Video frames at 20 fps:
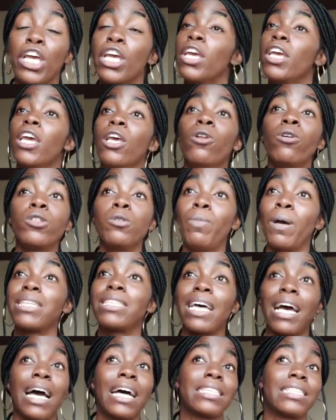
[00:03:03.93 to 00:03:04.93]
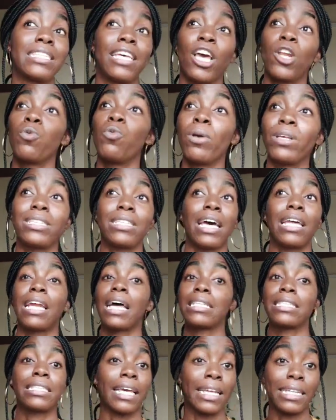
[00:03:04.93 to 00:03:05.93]
it looks better at 10 weeks than
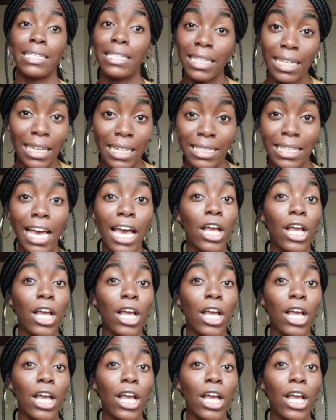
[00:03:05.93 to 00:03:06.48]
at 10 days.